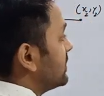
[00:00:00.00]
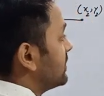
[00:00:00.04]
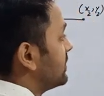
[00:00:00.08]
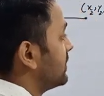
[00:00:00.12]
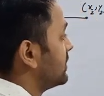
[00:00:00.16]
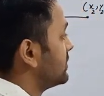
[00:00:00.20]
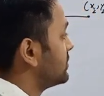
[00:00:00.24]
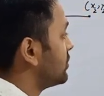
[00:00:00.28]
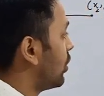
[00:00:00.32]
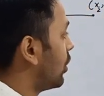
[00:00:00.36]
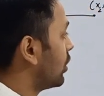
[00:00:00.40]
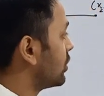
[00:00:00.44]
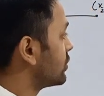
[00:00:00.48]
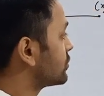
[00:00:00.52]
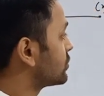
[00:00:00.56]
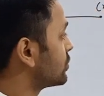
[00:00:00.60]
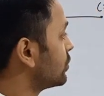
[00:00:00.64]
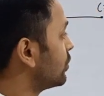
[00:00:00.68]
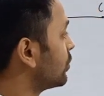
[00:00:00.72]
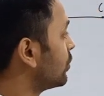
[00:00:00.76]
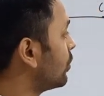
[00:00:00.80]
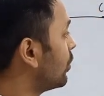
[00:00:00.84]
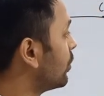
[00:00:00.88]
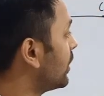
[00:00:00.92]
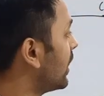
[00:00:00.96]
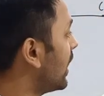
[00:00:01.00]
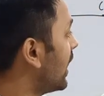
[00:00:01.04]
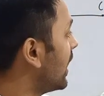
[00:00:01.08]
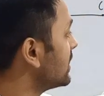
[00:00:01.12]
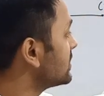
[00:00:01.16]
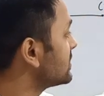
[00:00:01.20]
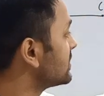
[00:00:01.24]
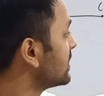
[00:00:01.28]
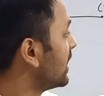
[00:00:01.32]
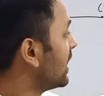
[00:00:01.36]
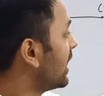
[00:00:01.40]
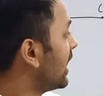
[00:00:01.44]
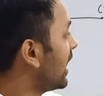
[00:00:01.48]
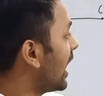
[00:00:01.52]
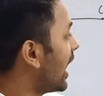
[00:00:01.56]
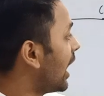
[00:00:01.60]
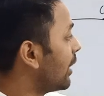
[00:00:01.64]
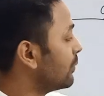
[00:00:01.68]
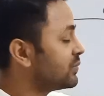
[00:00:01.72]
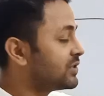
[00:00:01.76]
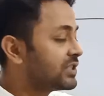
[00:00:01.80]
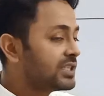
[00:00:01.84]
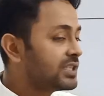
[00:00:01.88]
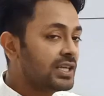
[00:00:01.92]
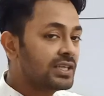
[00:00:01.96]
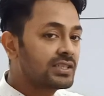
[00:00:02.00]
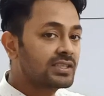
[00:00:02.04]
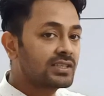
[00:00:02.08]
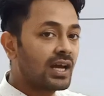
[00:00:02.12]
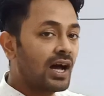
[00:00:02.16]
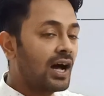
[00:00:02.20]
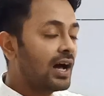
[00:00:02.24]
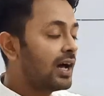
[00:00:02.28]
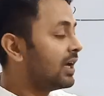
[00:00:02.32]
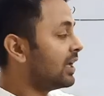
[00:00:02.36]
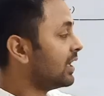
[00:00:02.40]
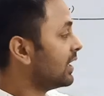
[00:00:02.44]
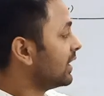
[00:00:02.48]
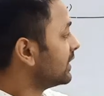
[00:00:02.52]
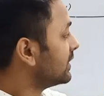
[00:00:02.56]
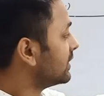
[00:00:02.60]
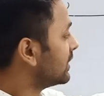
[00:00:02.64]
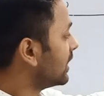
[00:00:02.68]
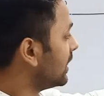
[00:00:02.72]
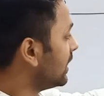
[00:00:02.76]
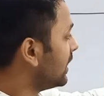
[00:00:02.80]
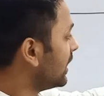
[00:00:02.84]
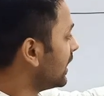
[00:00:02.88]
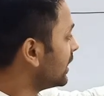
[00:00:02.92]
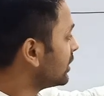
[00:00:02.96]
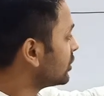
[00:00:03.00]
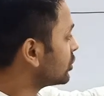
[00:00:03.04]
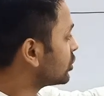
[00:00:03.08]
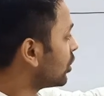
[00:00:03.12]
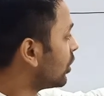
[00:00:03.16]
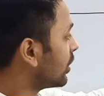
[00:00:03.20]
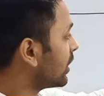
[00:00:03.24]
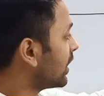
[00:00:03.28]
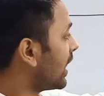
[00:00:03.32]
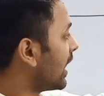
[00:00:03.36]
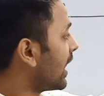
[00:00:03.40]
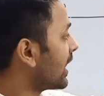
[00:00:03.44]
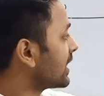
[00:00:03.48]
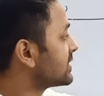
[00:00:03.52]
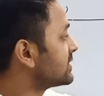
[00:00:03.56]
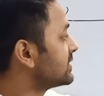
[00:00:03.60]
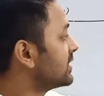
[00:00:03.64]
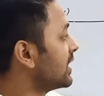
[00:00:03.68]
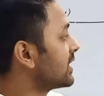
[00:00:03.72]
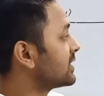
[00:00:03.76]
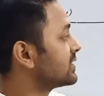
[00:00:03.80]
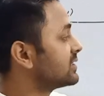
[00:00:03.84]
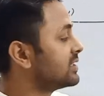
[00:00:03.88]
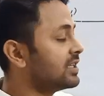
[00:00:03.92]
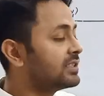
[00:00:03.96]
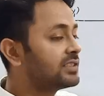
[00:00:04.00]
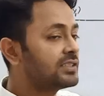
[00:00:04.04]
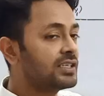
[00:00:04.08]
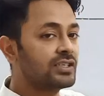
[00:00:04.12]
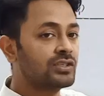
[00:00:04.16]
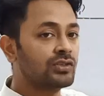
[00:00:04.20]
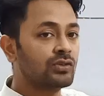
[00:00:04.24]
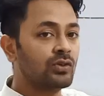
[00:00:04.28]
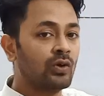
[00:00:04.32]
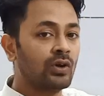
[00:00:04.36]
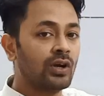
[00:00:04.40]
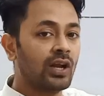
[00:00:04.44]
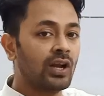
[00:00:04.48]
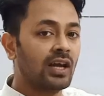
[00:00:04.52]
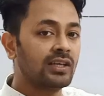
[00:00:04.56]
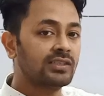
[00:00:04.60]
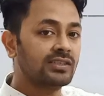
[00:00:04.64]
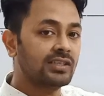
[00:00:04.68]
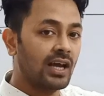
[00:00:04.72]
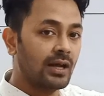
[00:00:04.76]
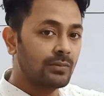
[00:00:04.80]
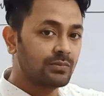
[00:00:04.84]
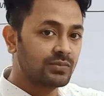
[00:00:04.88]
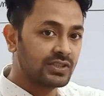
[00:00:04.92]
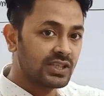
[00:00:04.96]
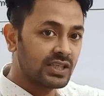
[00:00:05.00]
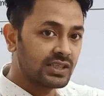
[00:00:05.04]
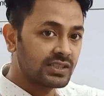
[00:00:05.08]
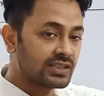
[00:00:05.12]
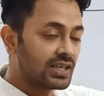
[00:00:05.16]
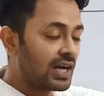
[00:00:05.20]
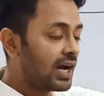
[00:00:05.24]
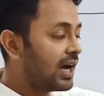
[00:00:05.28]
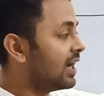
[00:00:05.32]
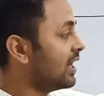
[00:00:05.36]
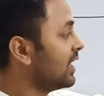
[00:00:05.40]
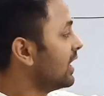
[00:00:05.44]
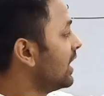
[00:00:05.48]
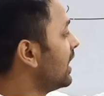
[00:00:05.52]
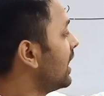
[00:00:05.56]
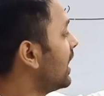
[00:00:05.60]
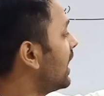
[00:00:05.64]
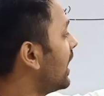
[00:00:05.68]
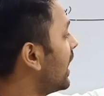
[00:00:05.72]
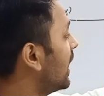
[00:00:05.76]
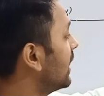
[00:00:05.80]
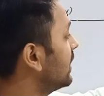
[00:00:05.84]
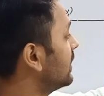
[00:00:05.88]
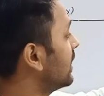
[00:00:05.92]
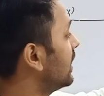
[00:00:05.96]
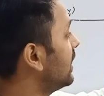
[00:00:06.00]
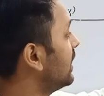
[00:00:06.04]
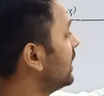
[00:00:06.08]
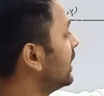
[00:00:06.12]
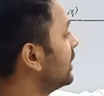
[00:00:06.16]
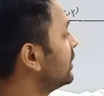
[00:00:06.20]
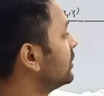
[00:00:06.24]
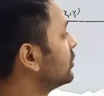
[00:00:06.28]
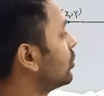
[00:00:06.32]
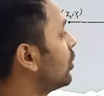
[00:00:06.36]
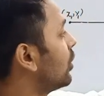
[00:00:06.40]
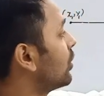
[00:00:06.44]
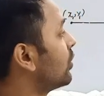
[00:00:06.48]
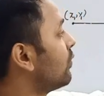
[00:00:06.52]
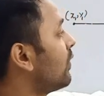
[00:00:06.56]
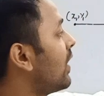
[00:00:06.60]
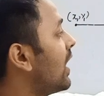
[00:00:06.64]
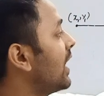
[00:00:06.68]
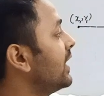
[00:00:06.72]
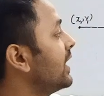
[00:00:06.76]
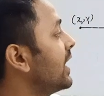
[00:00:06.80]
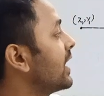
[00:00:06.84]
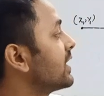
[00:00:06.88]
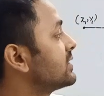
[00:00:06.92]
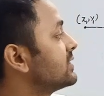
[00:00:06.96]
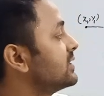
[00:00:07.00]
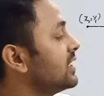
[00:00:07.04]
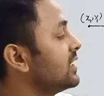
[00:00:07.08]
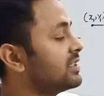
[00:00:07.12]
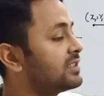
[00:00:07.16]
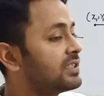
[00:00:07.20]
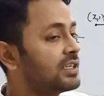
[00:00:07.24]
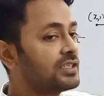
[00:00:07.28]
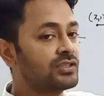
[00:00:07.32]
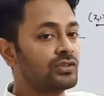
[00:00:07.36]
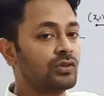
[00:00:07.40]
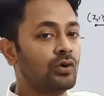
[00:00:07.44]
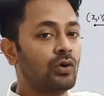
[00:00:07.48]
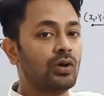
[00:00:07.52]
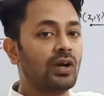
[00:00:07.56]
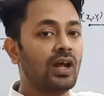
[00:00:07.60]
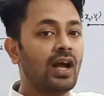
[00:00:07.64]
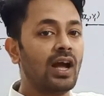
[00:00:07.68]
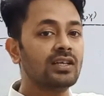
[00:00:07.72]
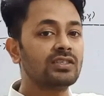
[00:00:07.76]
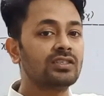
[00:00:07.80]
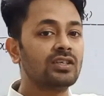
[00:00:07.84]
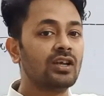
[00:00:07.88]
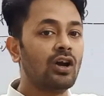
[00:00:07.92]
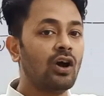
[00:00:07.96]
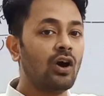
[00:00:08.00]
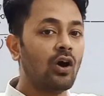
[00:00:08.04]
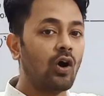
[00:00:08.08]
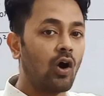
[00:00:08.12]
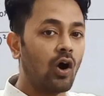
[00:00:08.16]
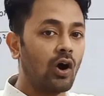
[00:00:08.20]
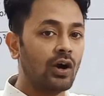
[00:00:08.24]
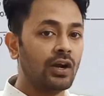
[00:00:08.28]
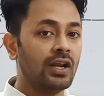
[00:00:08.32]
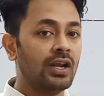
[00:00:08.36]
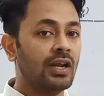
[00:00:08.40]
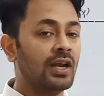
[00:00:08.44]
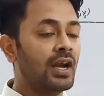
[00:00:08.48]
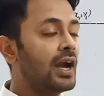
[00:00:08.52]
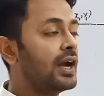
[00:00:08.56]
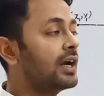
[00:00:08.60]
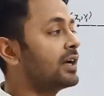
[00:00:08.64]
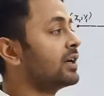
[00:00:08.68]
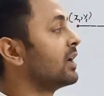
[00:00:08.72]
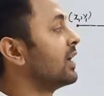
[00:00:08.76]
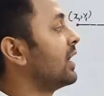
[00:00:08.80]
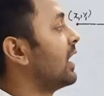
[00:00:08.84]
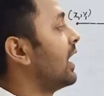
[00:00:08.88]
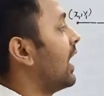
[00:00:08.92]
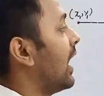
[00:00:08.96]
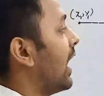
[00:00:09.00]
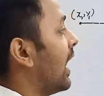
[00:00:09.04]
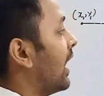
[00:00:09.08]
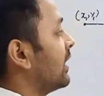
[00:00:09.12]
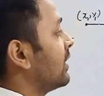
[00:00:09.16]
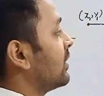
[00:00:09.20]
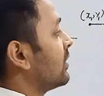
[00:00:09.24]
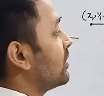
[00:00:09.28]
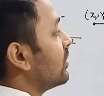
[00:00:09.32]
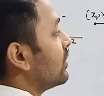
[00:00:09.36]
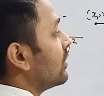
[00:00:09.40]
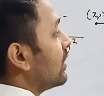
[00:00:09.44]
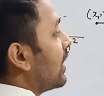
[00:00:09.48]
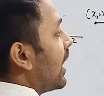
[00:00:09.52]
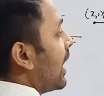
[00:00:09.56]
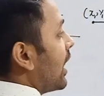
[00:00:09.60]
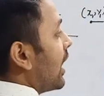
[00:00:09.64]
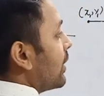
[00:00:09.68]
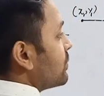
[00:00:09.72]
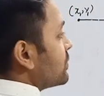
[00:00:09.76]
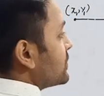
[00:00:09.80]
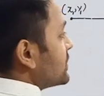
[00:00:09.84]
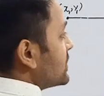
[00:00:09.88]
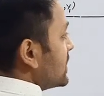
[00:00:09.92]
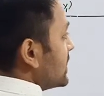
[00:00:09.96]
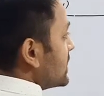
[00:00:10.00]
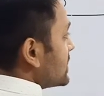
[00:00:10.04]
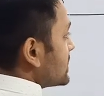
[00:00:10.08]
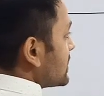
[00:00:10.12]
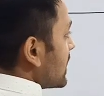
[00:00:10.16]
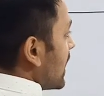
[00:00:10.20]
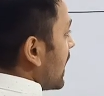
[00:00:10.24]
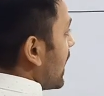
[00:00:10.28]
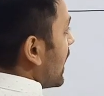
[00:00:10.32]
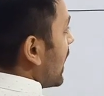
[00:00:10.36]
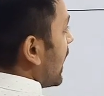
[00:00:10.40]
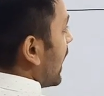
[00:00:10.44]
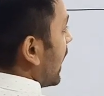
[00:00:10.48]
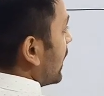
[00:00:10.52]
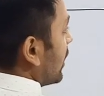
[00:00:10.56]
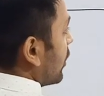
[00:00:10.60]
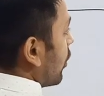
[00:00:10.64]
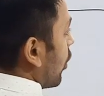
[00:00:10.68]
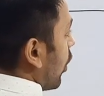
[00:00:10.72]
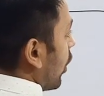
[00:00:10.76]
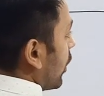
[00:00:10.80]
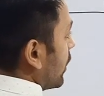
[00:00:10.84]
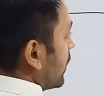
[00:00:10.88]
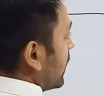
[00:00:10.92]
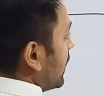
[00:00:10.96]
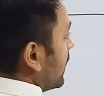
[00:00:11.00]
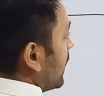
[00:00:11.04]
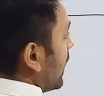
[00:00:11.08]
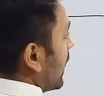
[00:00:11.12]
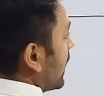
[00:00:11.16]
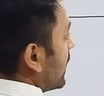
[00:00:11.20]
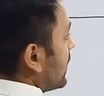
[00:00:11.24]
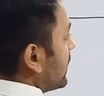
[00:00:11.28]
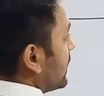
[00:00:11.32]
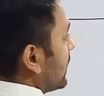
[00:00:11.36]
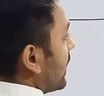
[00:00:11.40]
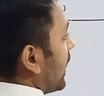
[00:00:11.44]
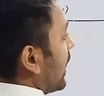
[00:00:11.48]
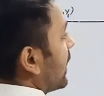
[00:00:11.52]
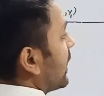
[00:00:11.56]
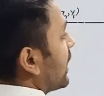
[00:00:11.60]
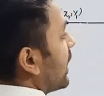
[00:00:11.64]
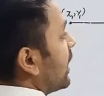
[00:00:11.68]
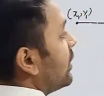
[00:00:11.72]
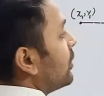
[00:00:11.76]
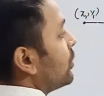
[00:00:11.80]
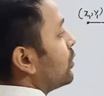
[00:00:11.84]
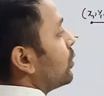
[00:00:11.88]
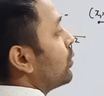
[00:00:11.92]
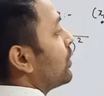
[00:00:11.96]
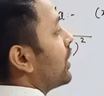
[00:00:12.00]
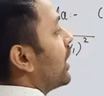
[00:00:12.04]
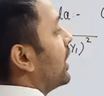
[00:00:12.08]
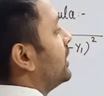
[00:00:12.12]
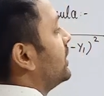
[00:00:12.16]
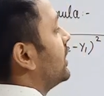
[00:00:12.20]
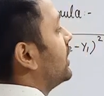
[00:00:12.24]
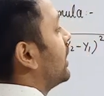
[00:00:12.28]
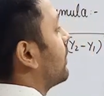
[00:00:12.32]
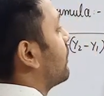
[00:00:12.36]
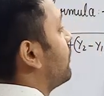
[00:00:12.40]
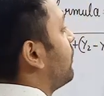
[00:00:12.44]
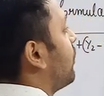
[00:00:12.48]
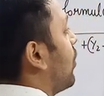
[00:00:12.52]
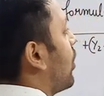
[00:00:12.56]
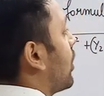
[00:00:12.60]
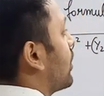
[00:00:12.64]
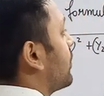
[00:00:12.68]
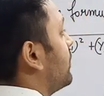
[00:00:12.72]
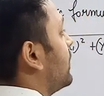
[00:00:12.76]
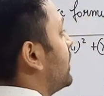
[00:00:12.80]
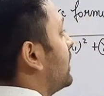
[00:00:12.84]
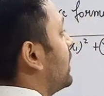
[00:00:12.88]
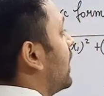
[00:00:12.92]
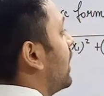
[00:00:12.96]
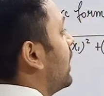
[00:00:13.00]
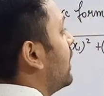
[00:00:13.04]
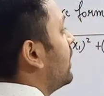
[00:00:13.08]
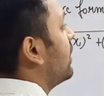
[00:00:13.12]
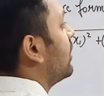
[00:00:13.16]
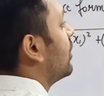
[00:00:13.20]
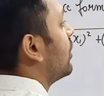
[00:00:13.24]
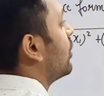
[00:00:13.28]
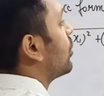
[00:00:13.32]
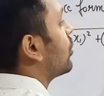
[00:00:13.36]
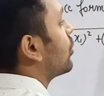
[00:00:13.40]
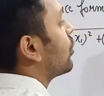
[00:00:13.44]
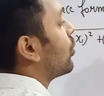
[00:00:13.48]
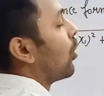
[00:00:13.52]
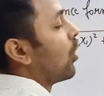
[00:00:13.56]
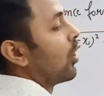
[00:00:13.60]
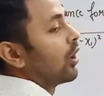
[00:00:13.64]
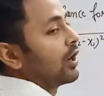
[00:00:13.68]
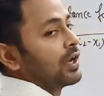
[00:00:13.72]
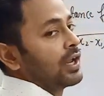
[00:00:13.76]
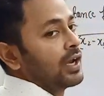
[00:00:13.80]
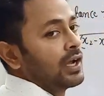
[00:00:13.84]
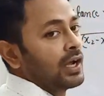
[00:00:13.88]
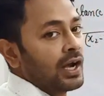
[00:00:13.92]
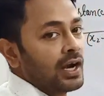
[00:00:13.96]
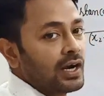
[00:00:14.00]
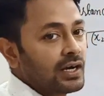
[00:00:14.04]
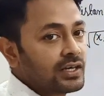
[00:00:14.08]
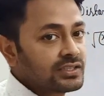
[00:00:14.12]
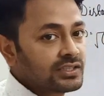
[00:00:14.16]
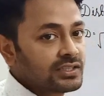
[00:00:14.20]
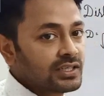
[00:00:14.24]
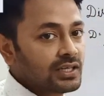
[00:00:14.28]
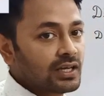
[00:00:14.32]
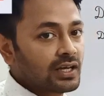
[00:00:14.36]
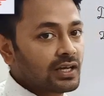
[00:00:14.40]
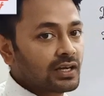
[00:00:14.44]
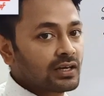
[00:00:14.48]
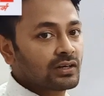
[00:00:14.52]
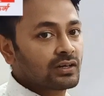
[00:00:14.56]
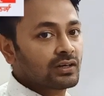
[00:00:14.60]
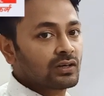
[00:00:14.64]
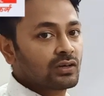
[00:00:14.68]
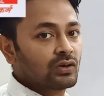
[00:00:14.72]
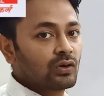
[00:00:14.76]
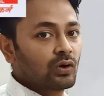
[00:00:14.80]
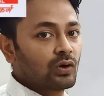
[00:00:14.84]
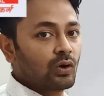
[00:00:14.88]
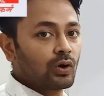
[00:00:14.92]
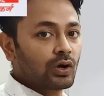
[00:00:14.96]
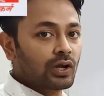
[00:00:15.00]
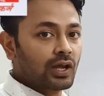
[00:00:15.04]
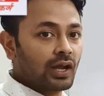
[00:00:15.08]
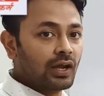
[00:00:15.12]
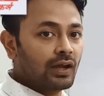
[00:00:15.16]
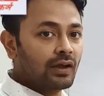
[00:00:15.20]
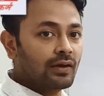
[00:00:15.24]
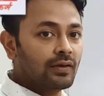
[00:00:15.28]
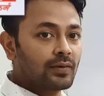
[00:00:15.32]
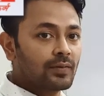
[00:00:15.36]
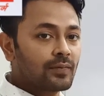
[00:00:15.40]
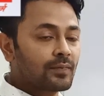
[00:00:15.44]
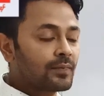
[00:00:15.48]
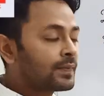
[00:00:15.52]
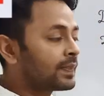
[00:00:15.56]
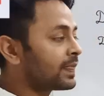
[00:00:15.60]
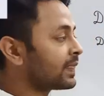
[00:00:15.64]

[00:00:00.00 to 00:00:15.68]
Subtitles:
It is also known as abscissa. The length on x-axis is known as abscissa and the length on y-axis is known as ordinate. And abscissa and ordinate taken together form here coordinates here. Okay.